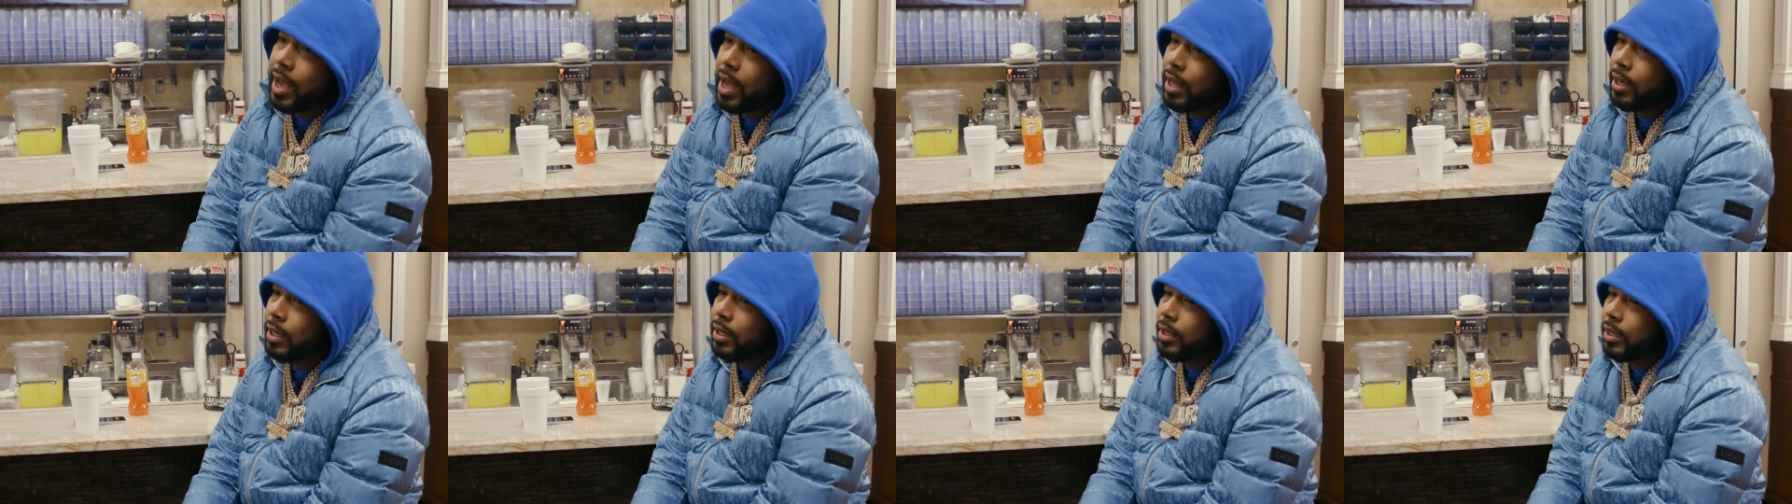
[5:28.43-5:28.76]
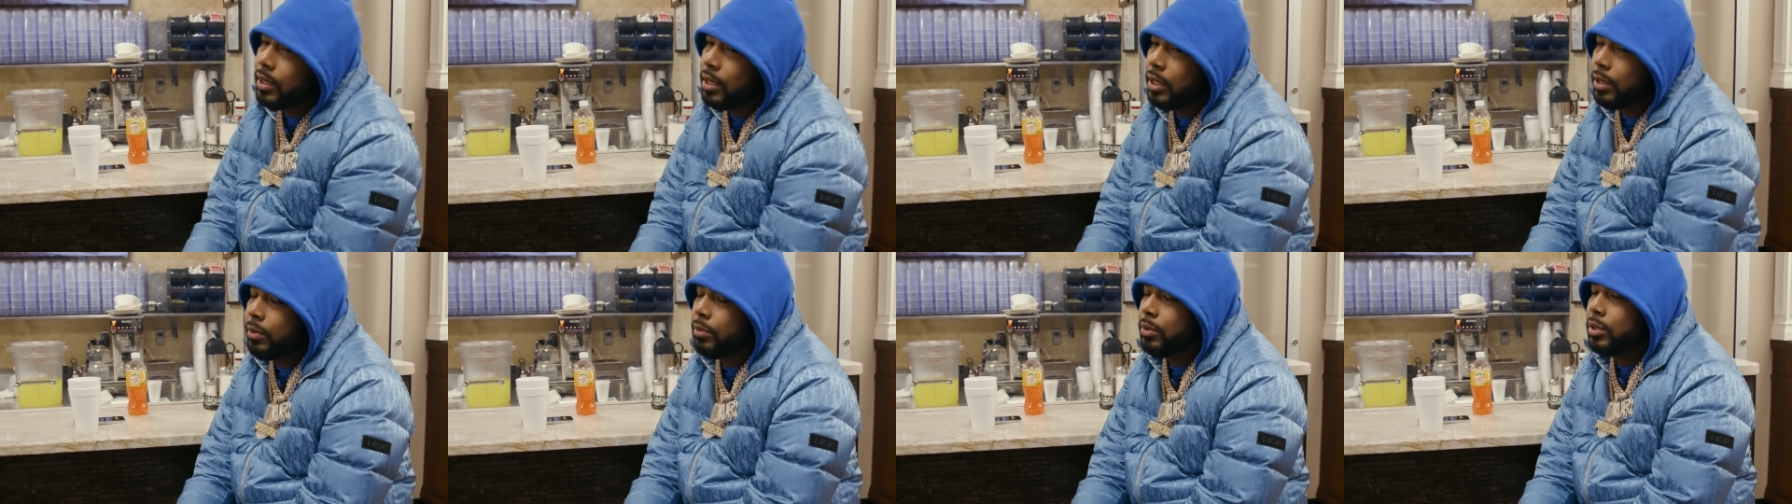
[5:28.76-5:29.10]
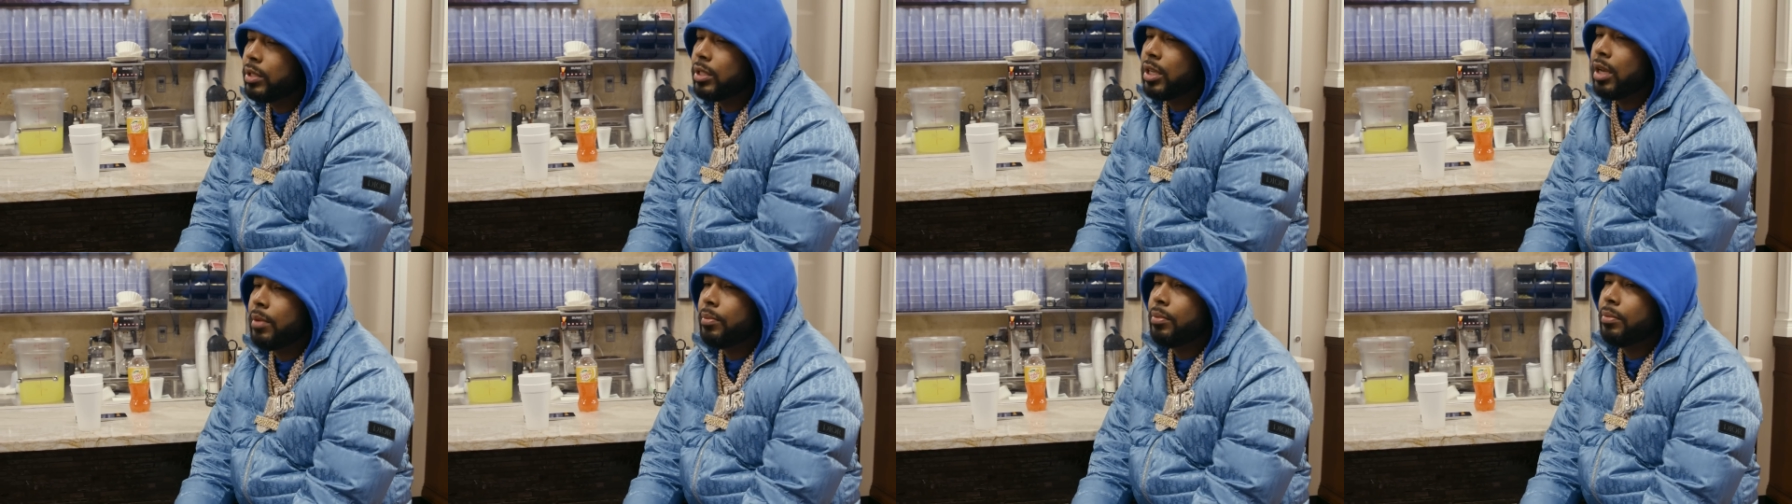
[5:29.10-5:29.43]
Allen, he
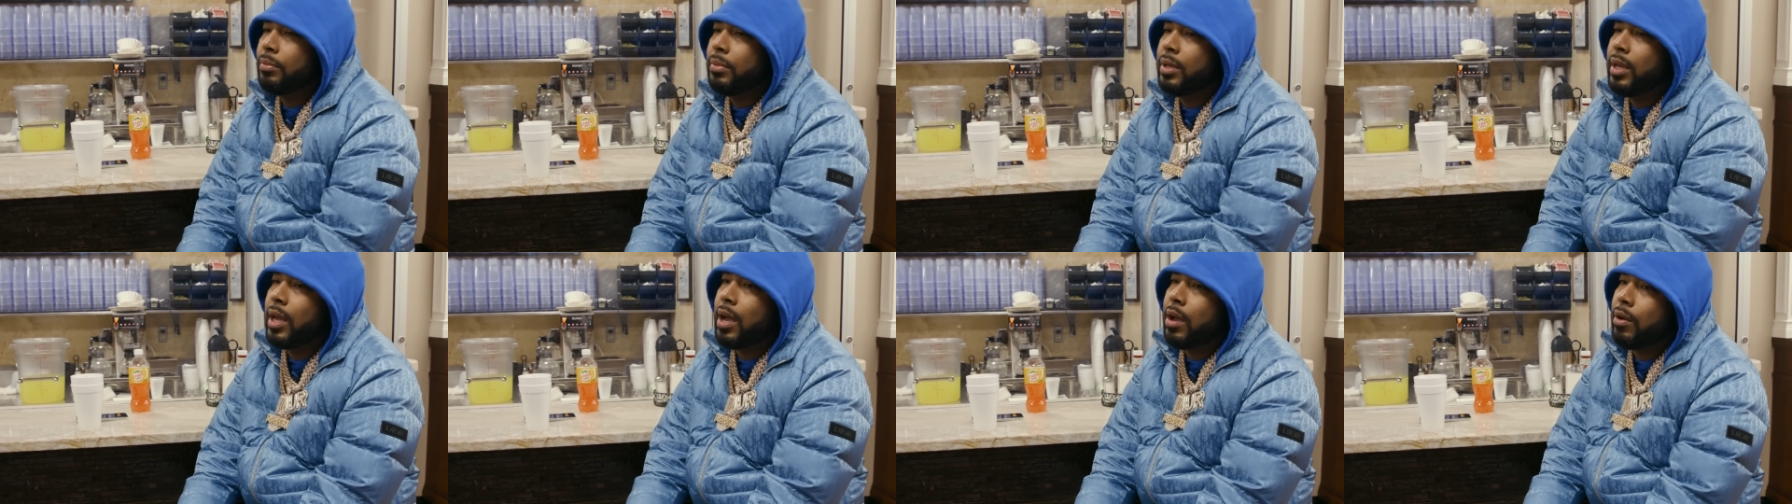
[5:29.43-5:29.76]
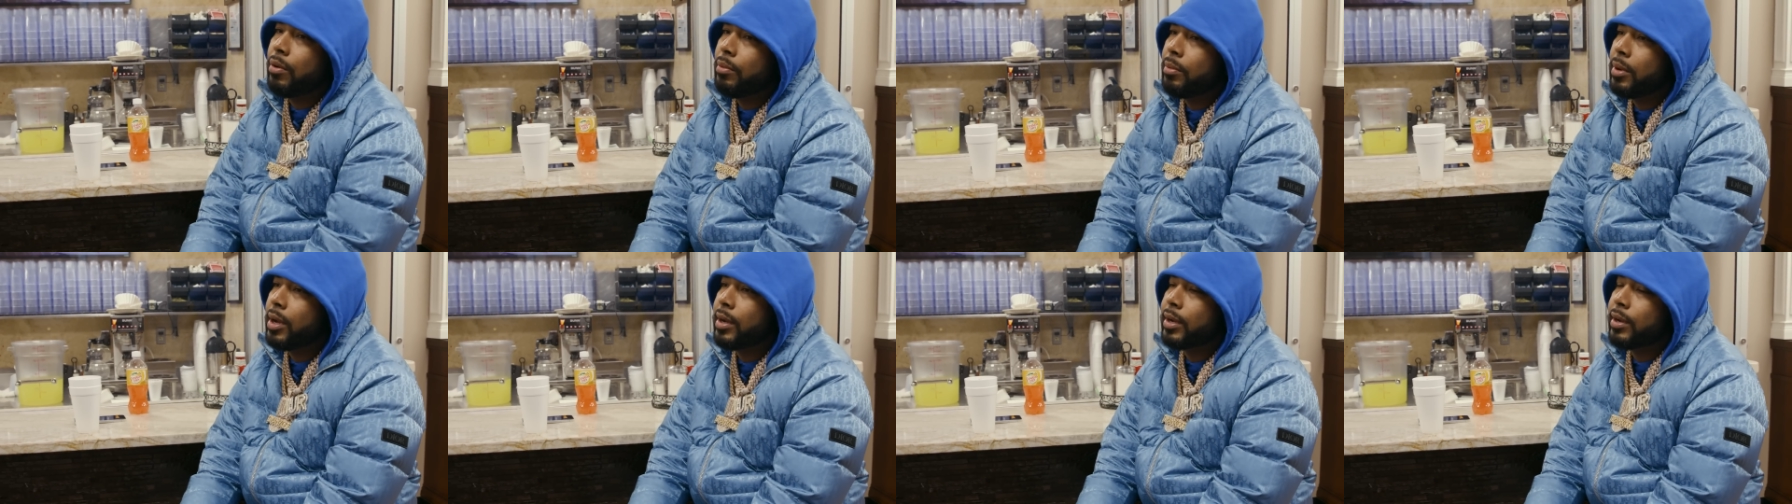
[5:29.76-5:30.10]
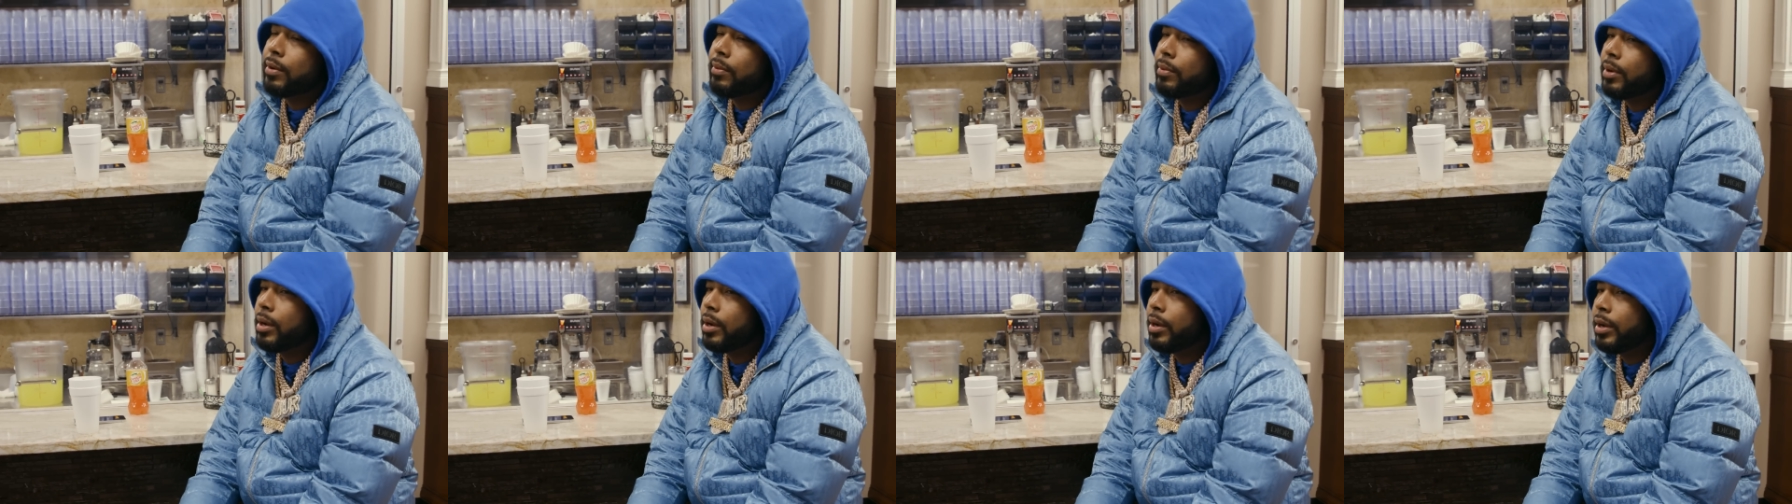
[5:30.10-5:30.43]
was helping me out with my
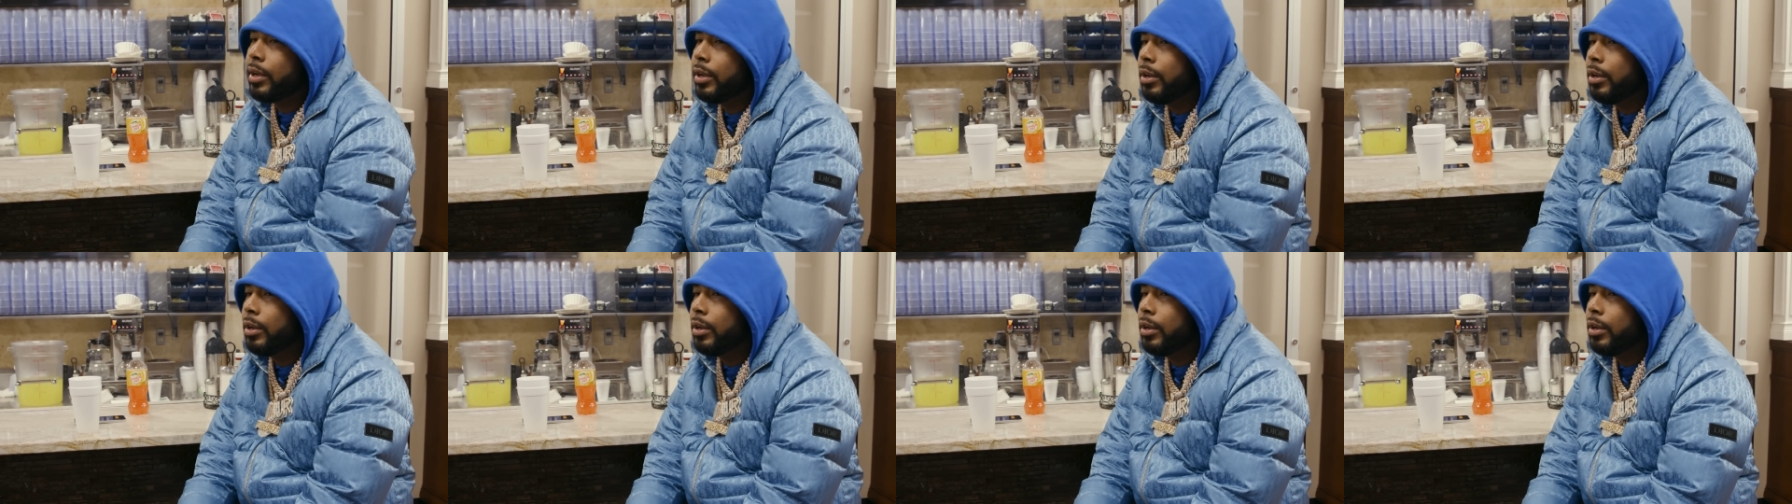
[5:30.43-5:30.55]
career.